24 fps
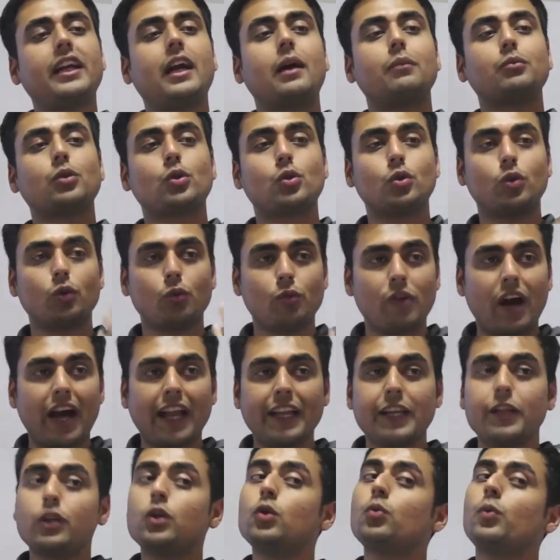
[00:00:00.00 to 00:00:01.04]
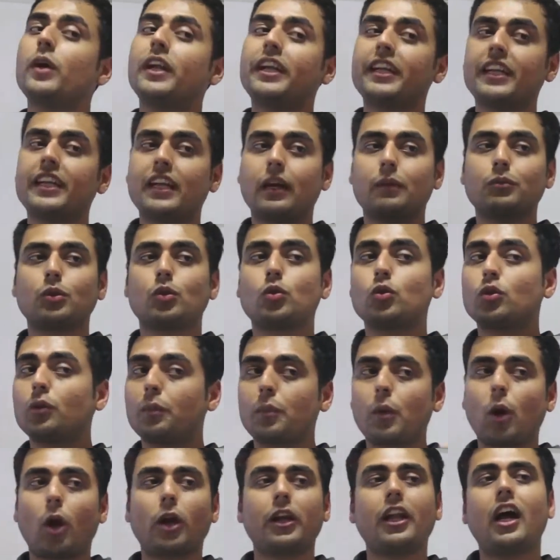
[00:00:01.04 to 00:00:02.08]
when it comes to the value, when it comes to
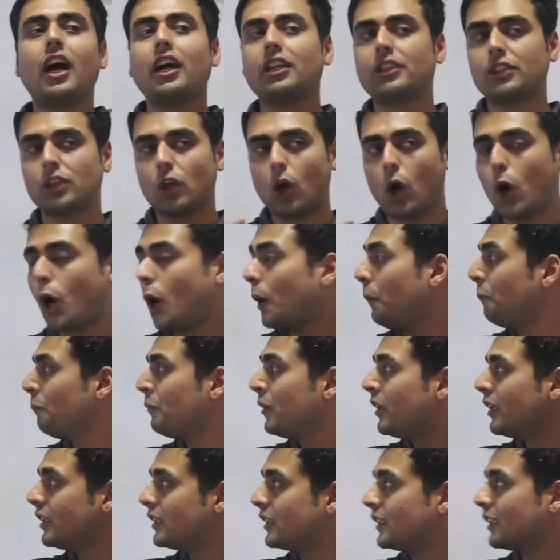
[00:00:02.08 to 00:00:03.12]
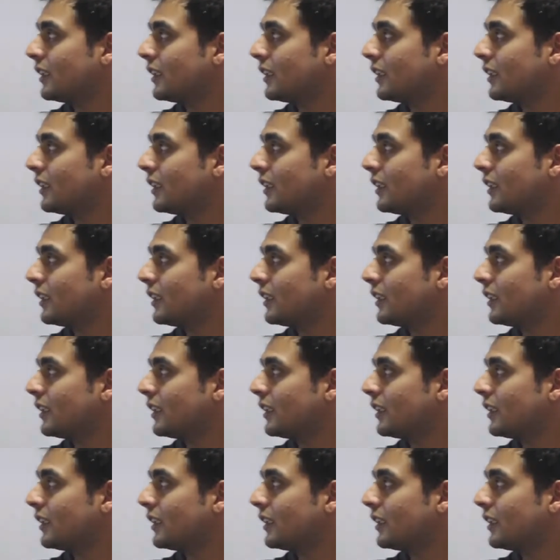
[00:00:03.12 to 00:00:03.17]
the products or